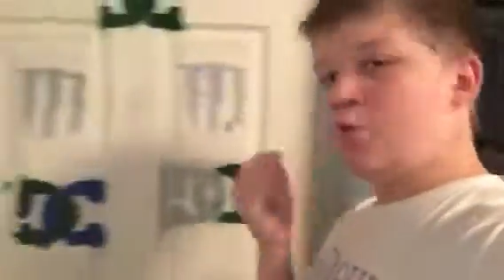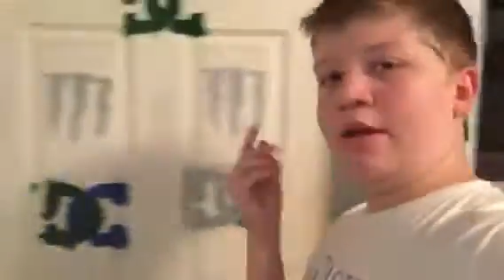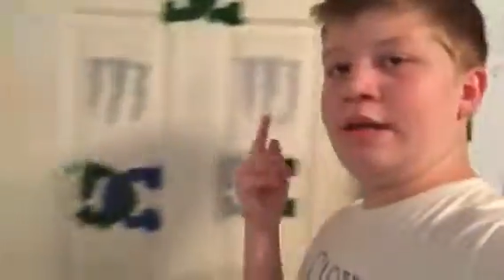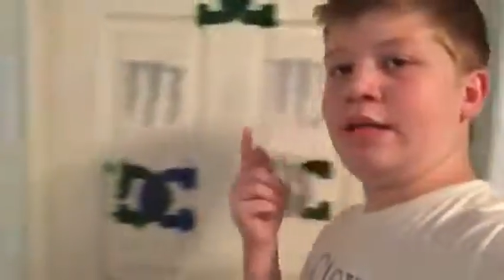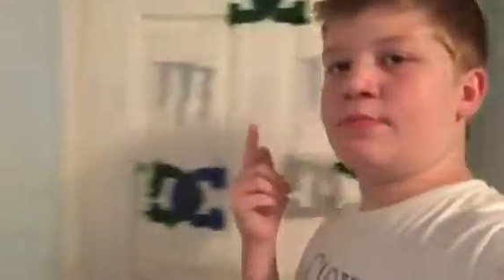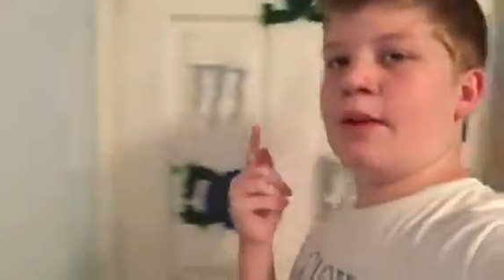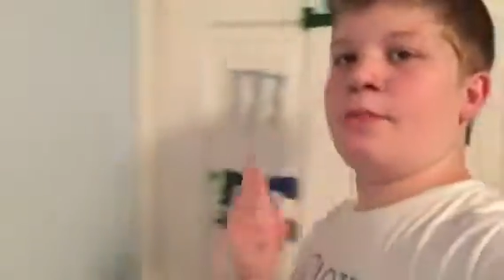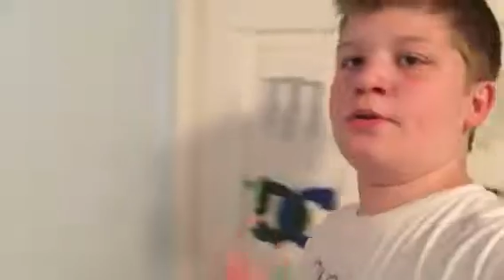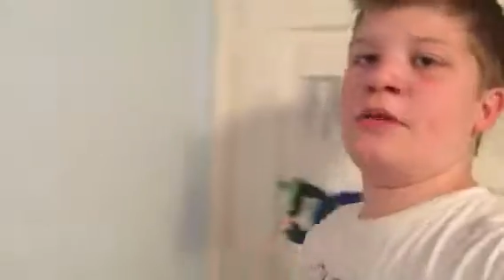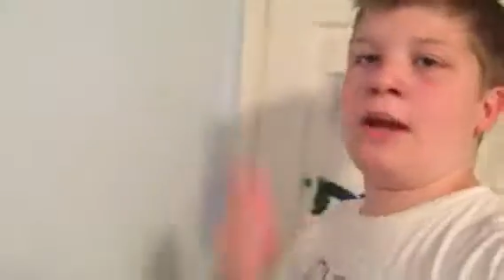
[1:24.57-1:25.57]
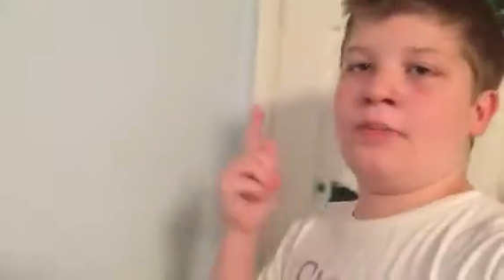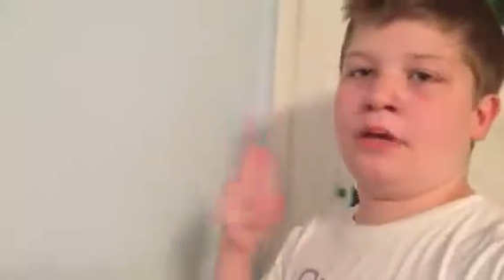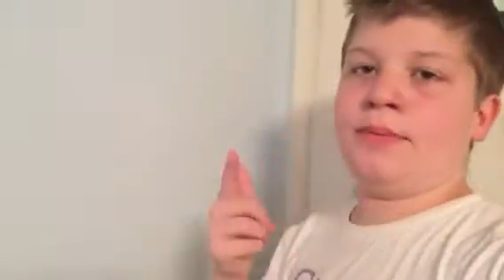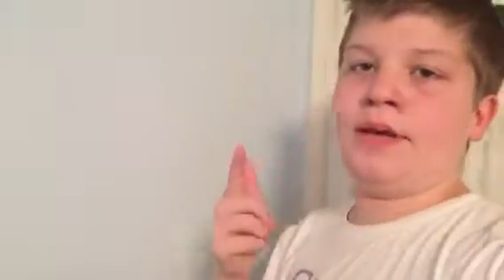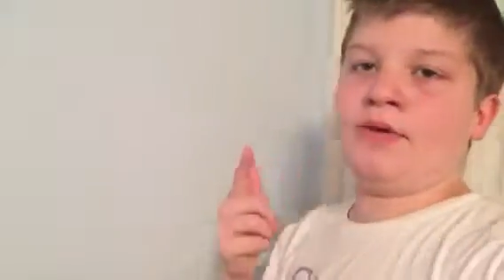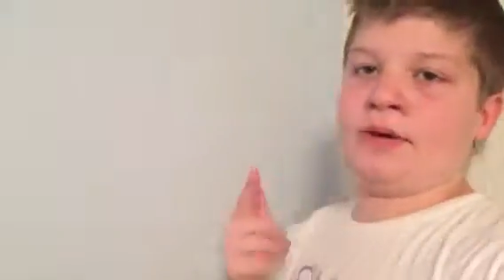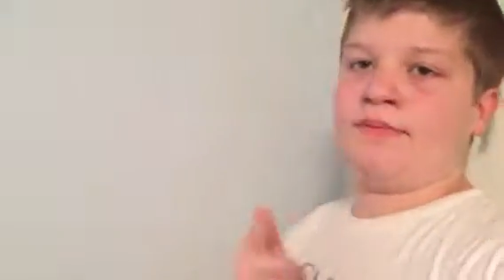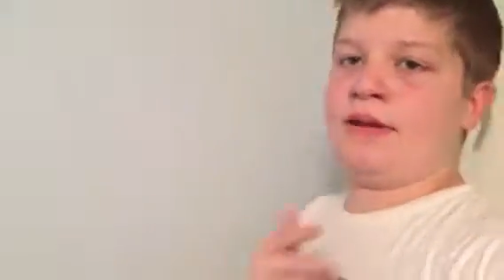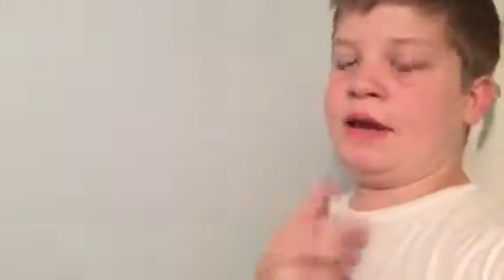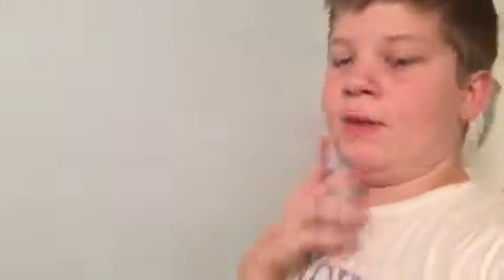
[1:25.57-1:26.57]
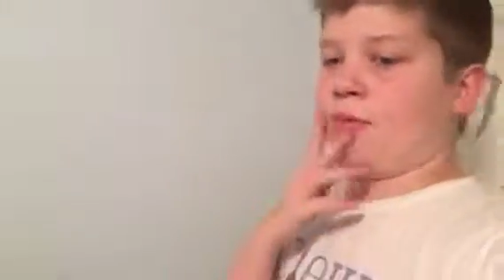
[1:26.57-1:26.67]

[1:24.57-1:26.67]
When it is my birthday, I'm gonna be doing a video.